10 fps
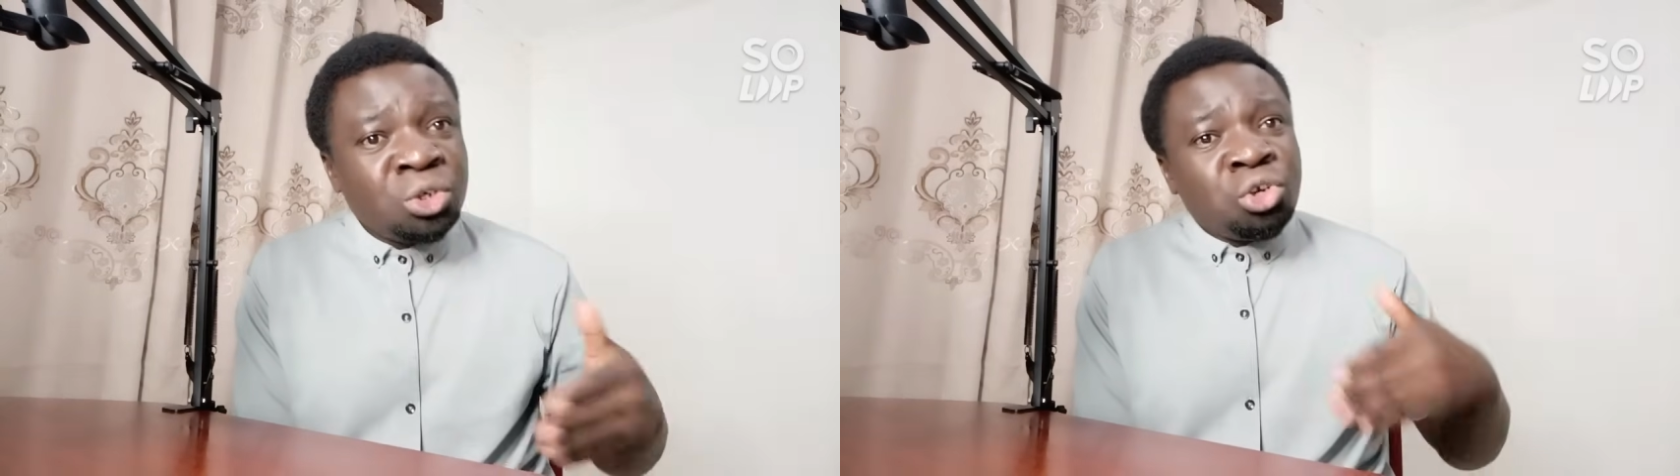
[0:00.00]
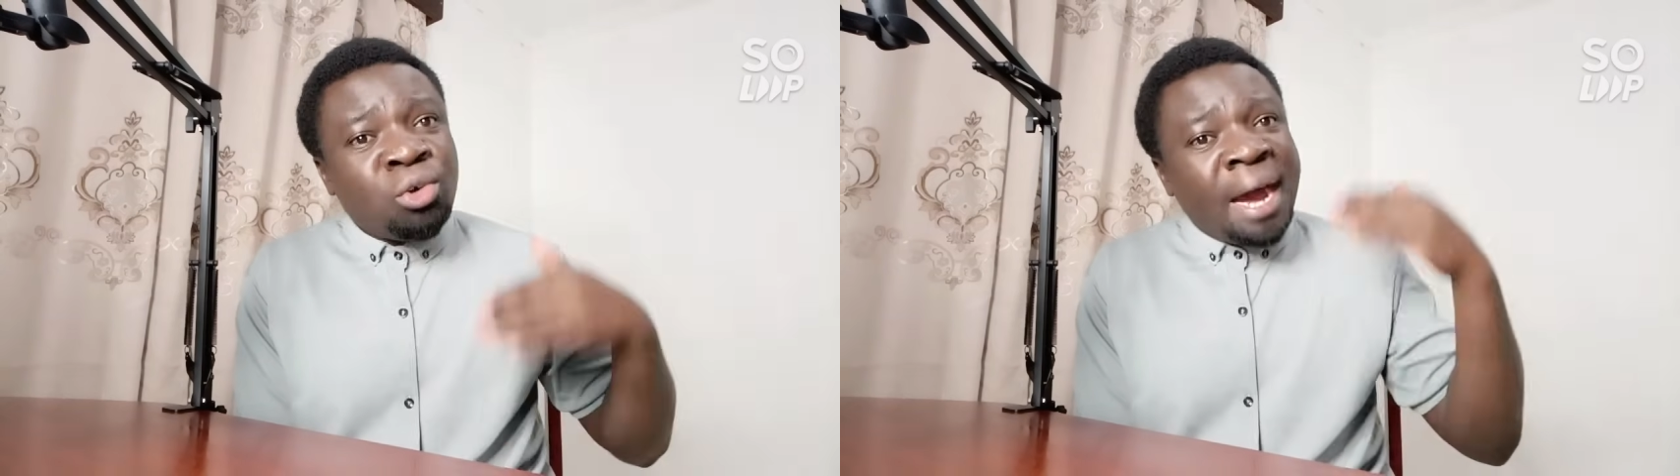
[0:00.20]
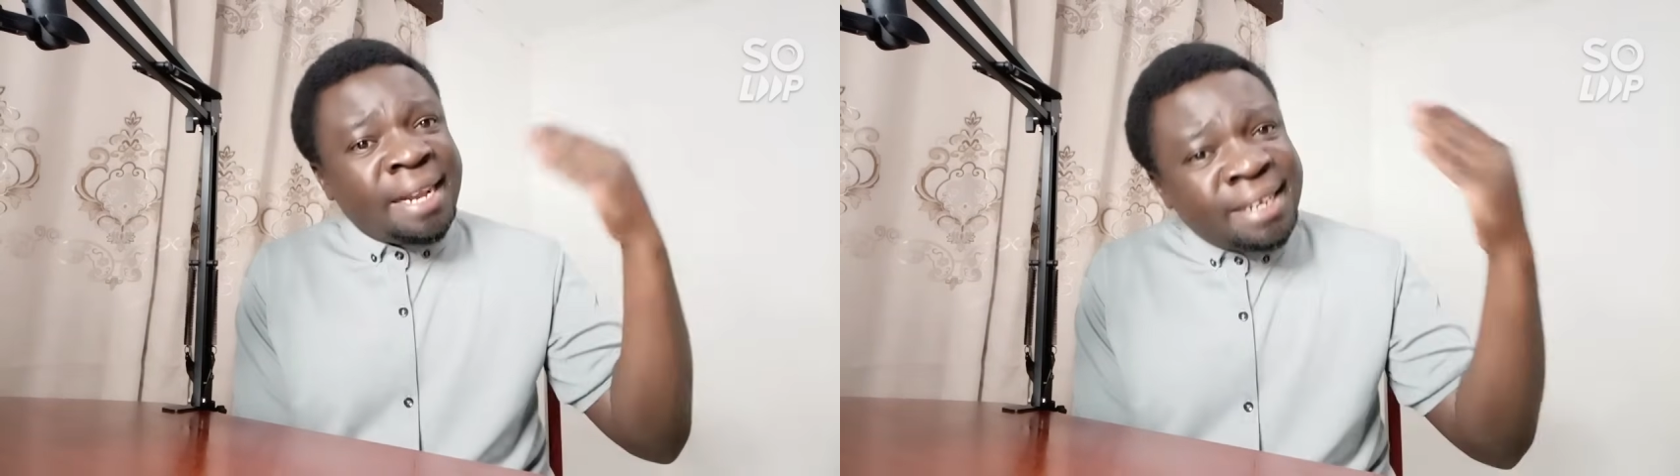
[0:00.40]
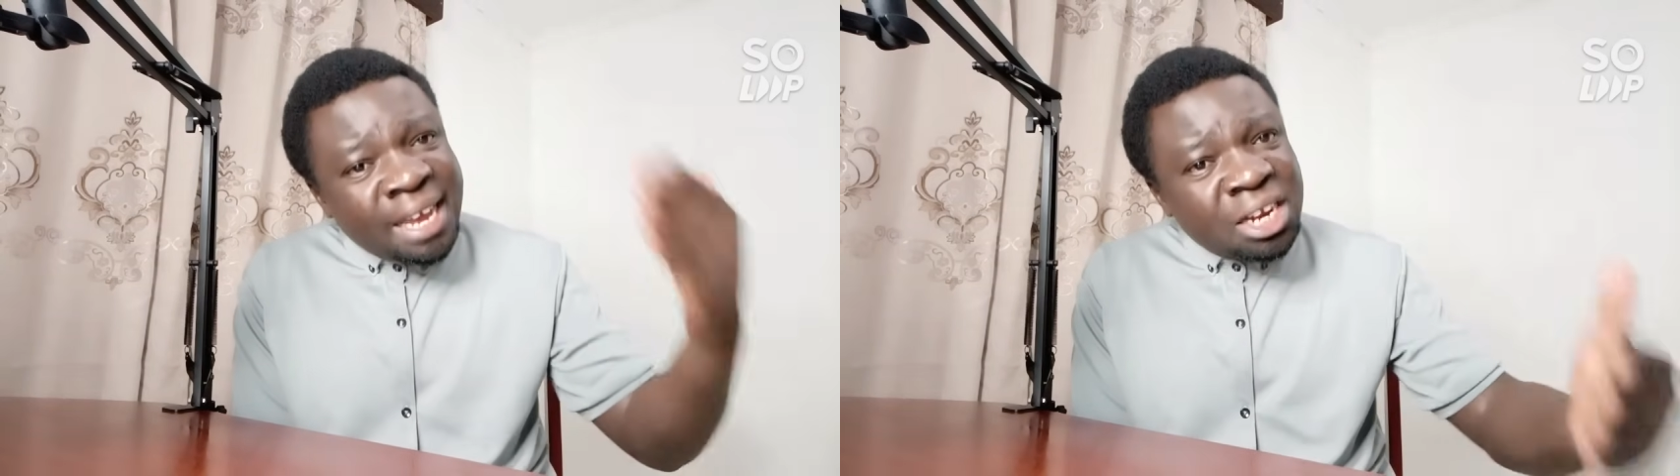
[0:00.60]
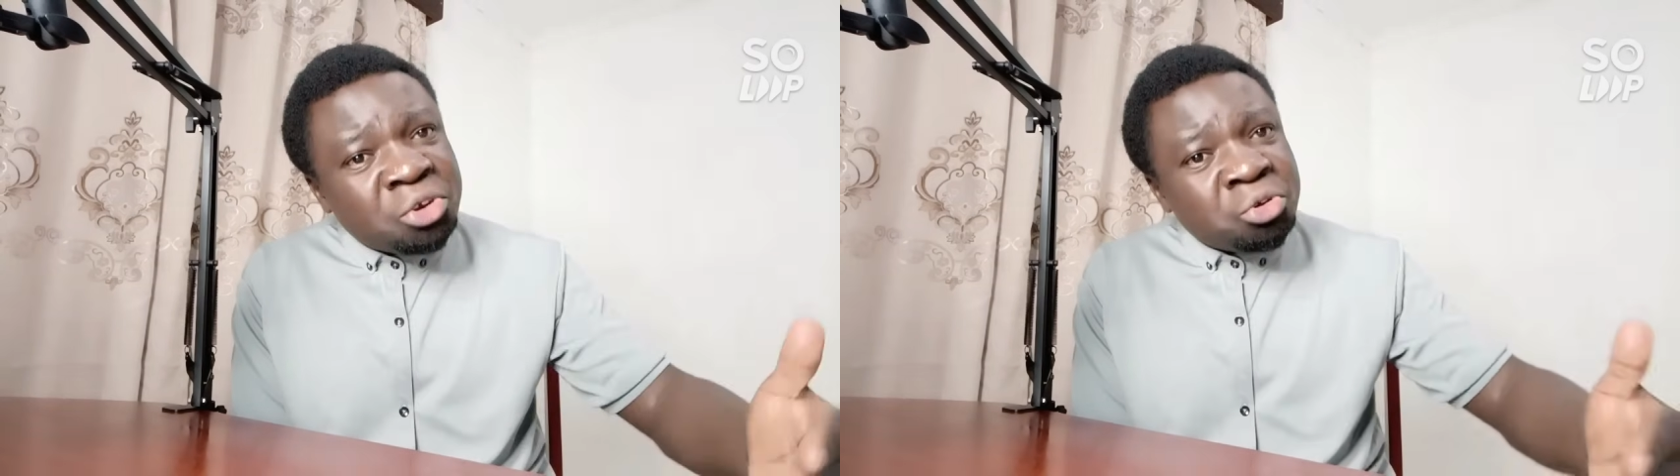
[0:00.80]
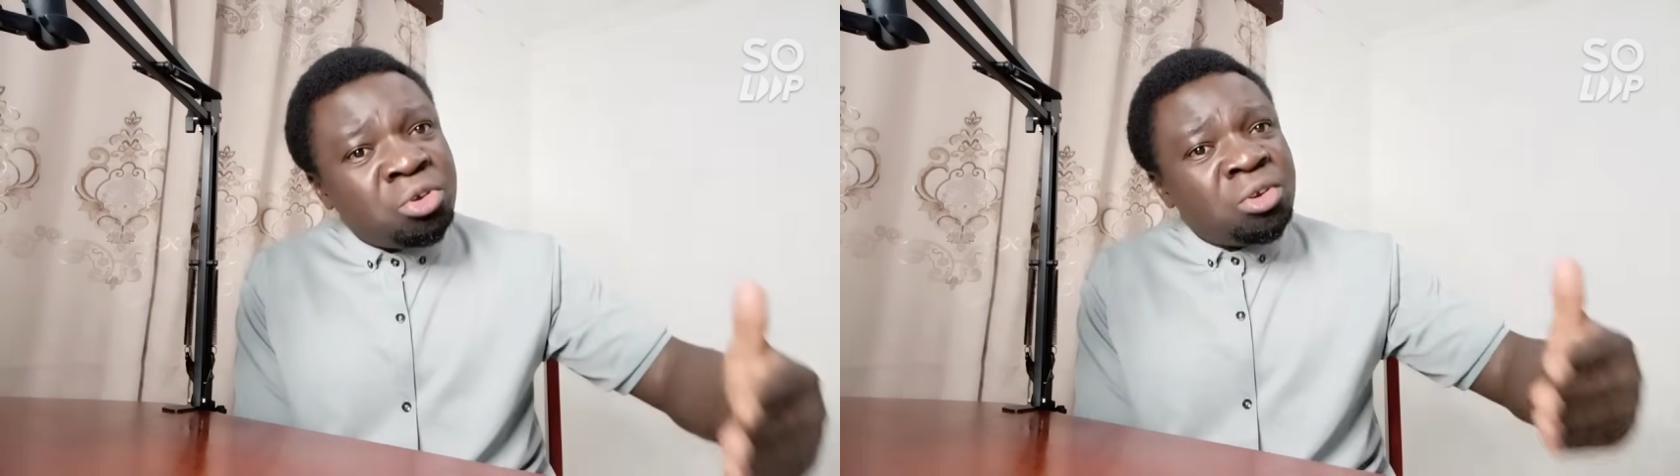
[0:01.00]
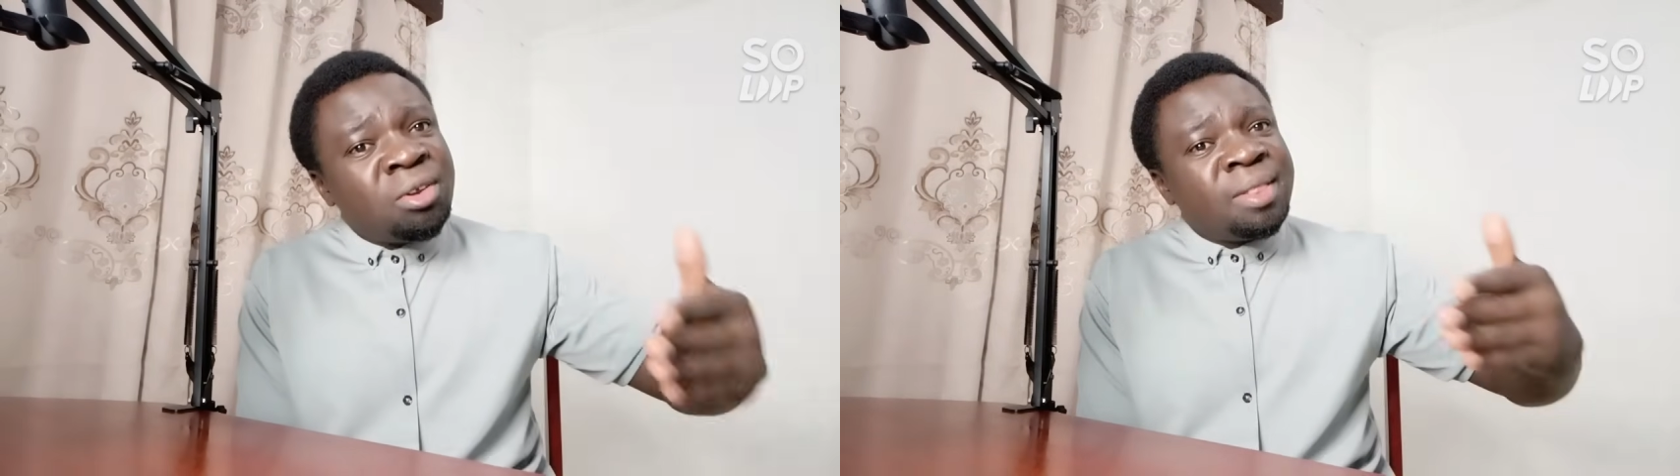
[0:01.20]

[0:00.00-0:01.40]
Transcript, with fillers: to attend to